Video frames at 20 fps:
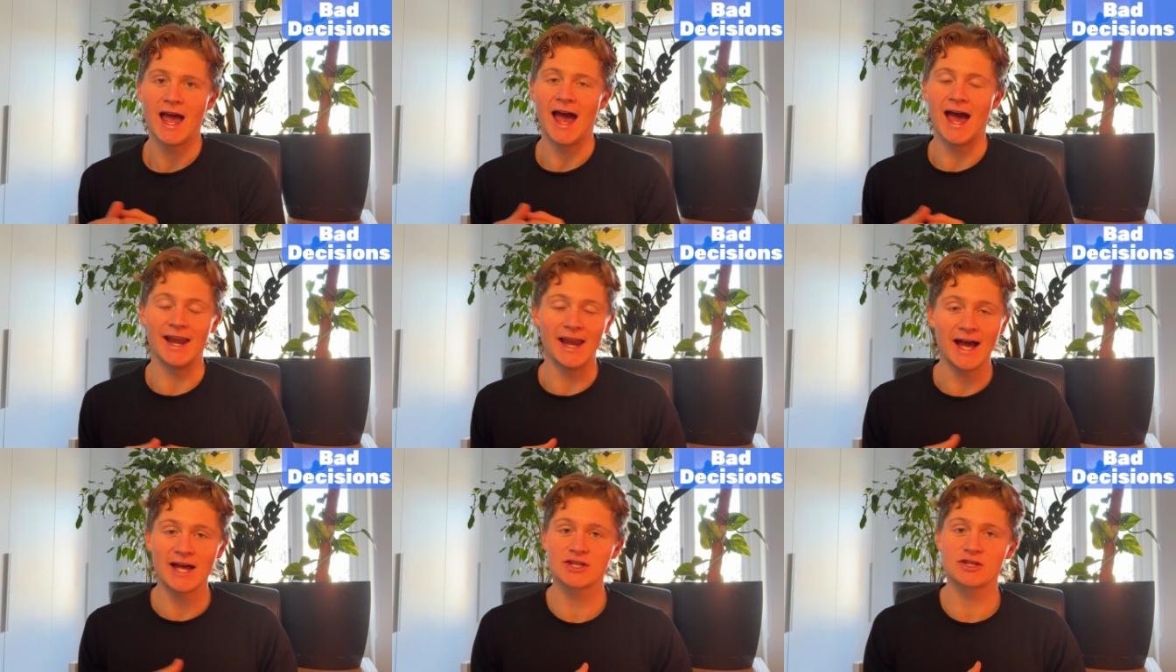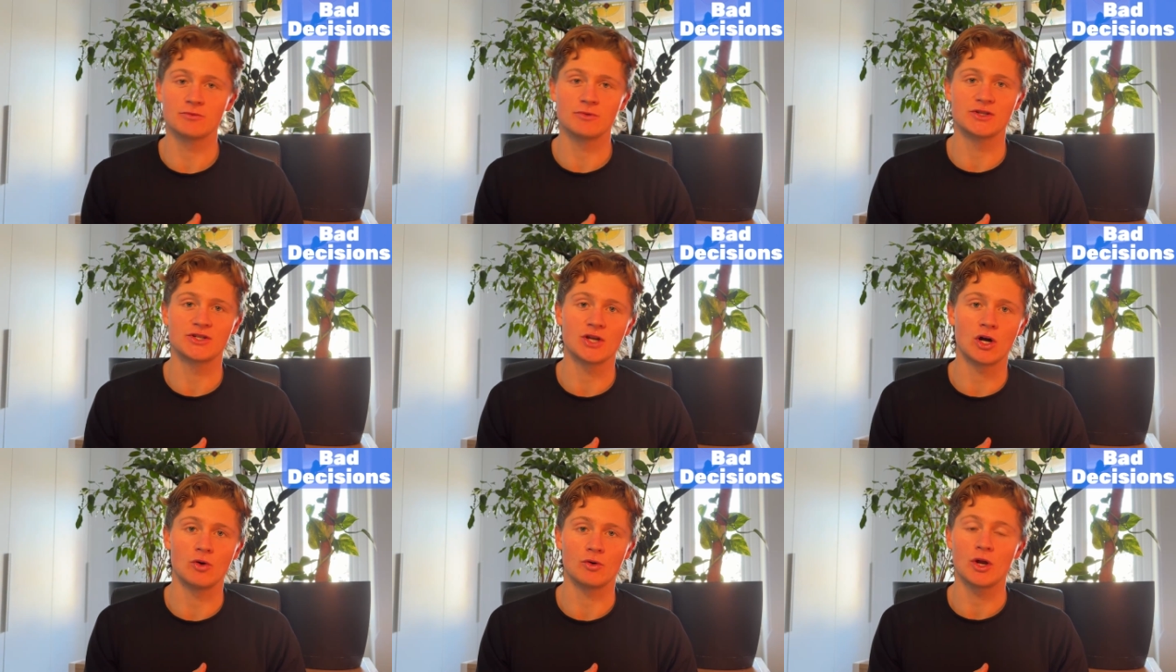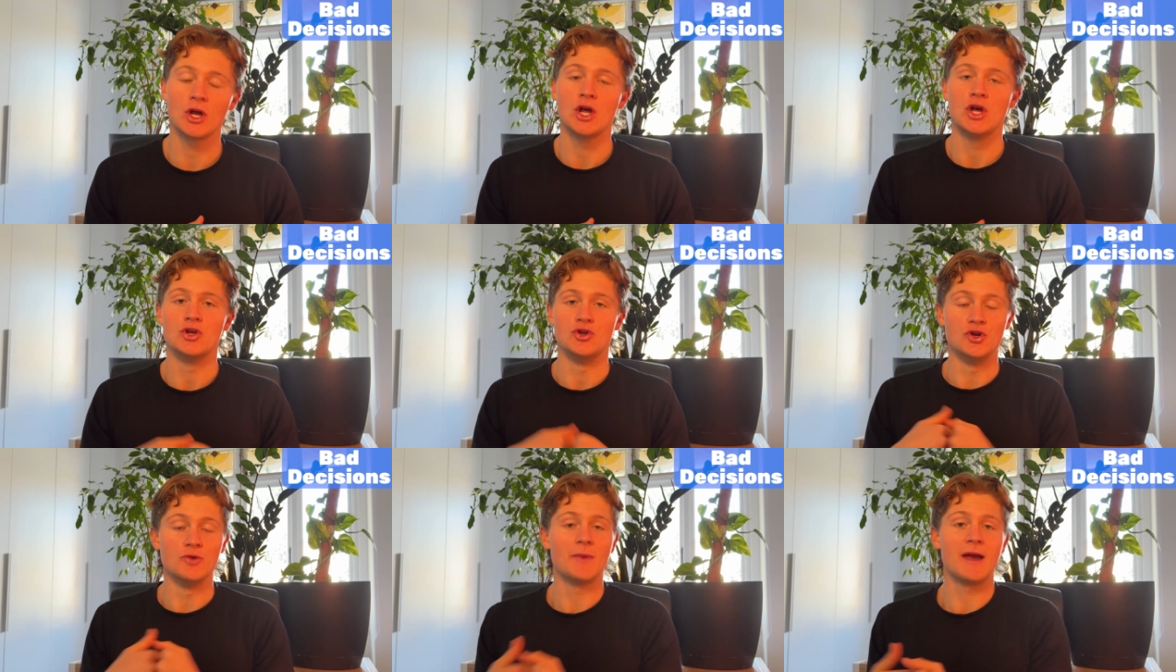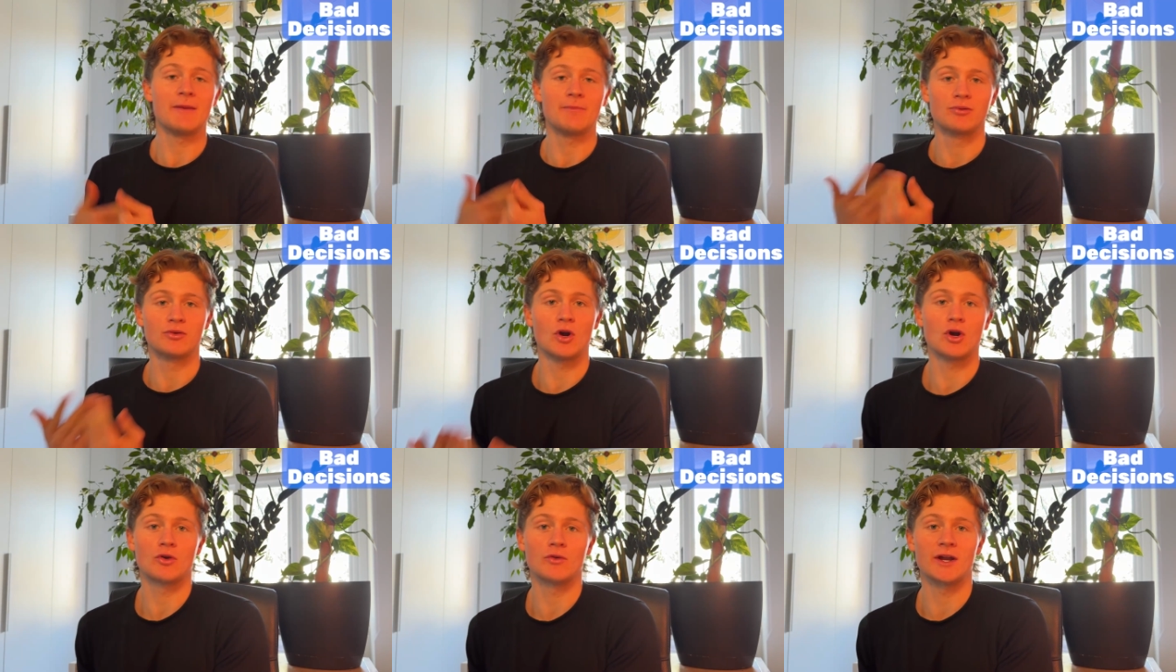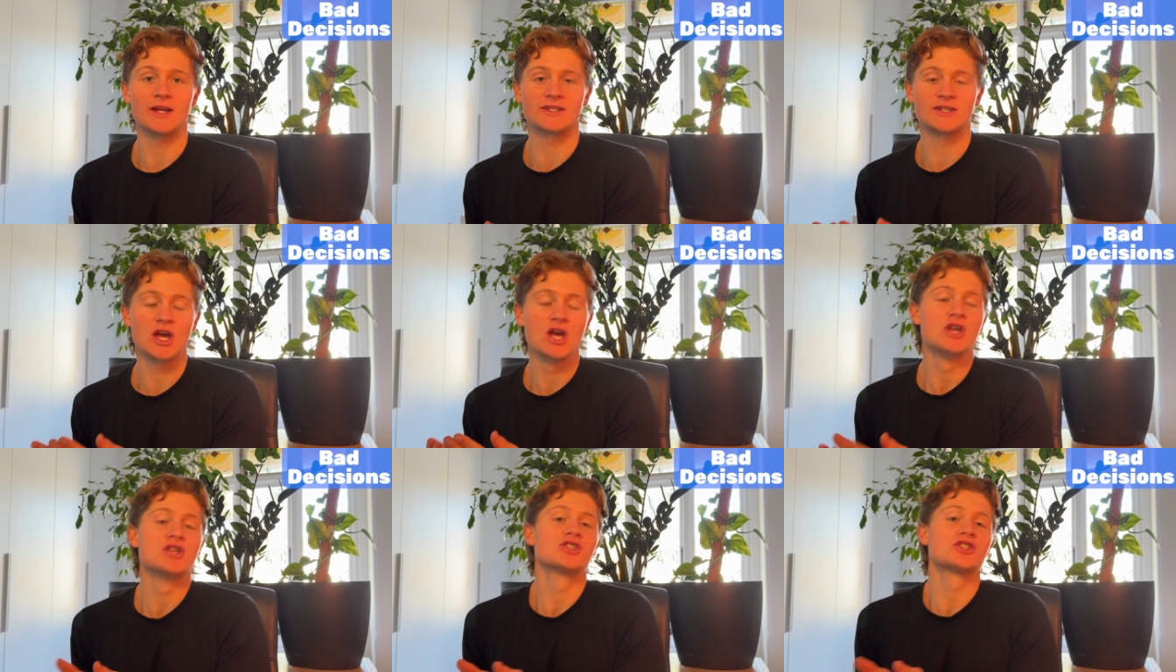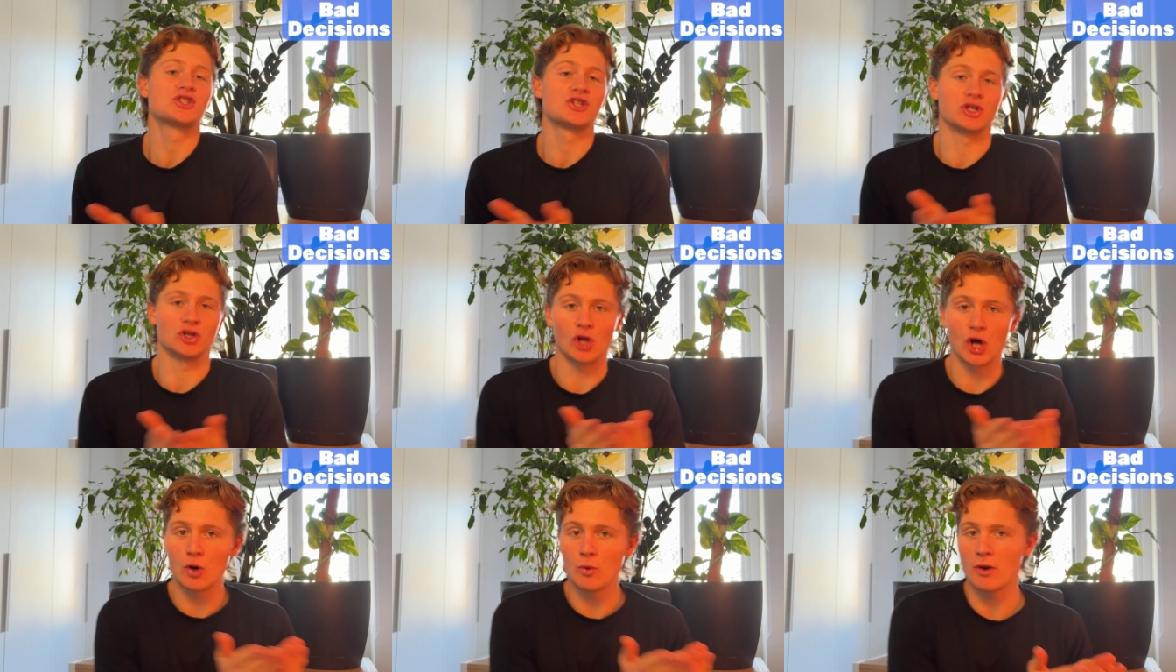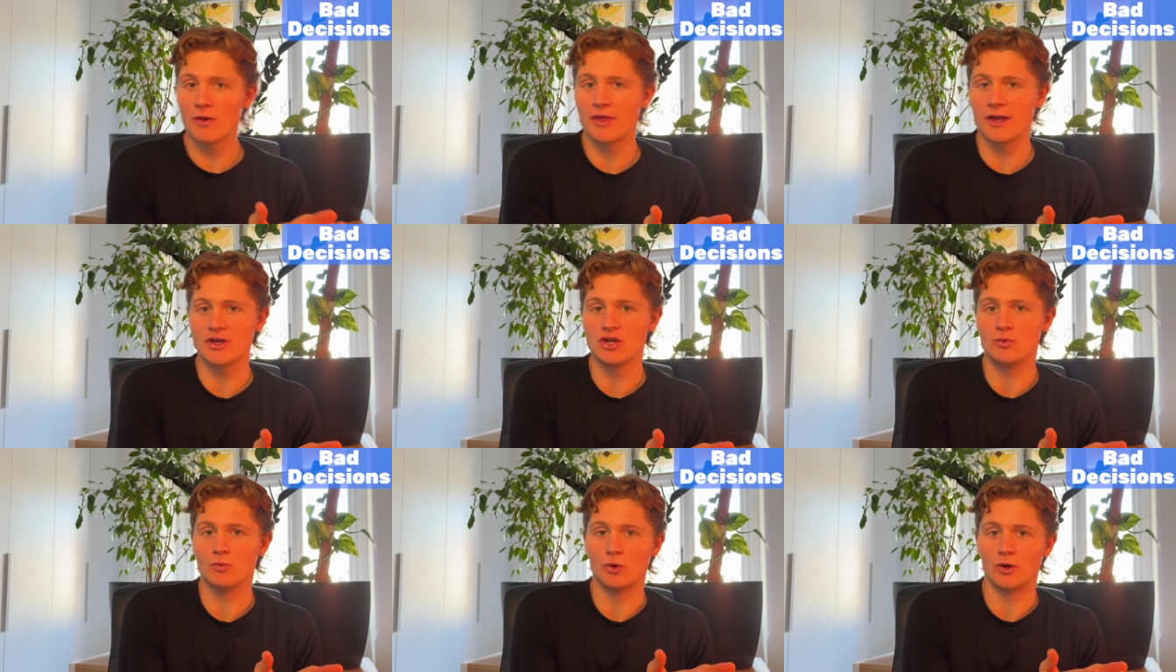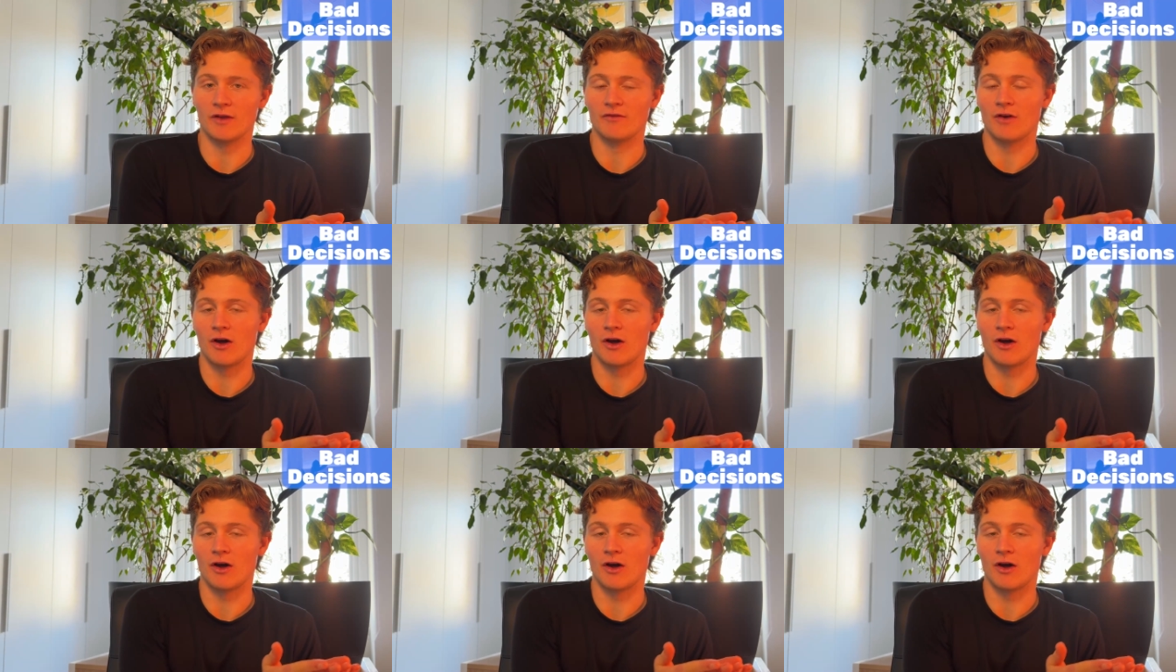And as a result, you make progress slower than you would have